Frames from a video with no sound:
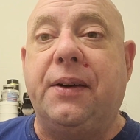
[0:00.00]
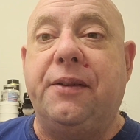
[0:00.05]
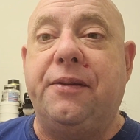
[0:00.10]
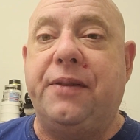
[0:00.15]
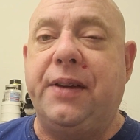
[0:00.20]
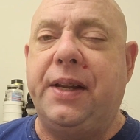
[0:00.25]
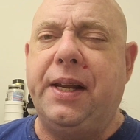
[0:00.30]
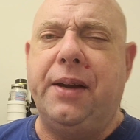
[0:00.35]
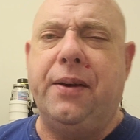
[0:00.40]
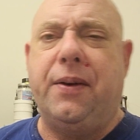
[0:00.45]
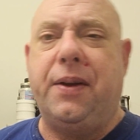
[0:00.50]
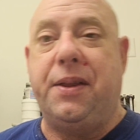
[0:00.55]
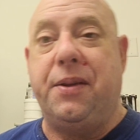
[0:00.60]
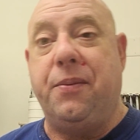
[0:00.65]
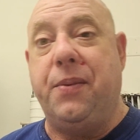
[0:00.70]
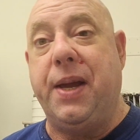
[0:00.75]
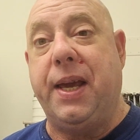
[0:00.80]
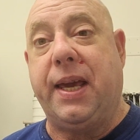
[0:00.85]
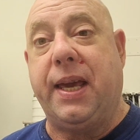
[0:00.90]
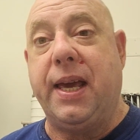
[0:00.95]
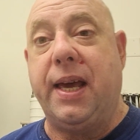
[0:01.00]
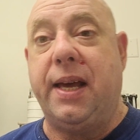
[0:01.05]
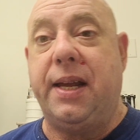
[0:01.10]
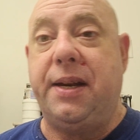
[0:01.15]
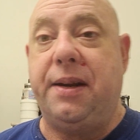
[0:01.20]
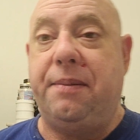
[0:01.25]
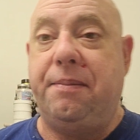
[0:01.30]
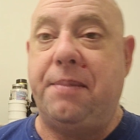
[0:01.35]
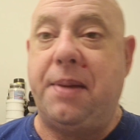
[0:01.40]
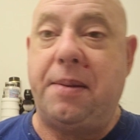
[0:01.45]
video on the
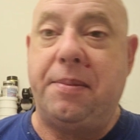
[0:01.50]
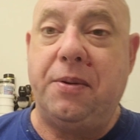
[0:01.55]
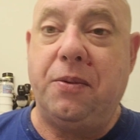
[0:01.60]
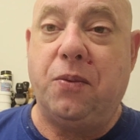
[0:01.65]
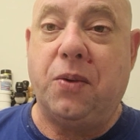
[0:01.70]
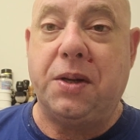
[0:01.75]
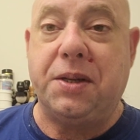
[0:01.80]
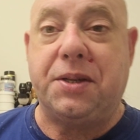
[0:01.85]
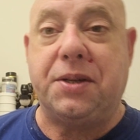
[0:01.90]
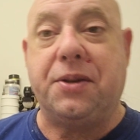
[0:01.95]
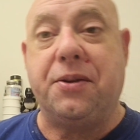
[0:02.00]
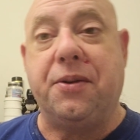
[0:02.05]
weekend and maybe once